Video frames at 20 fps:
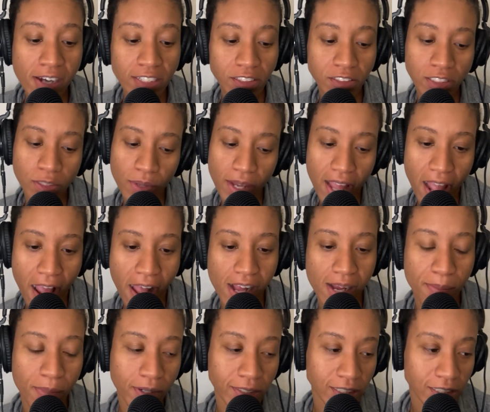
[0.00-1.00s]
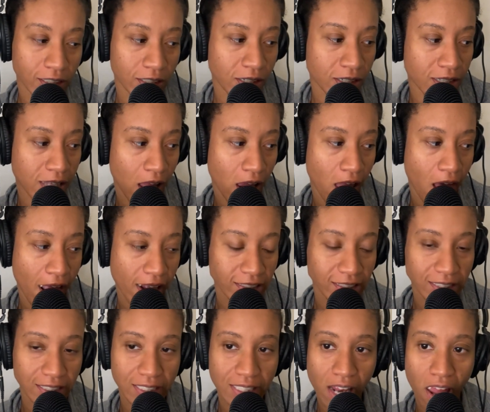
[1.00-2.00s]
So anyway, yeah, I bought those
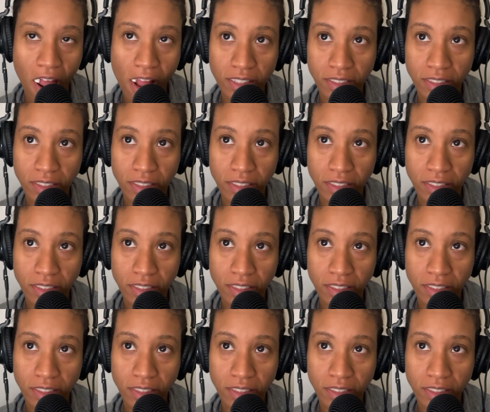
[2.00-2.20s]
lights,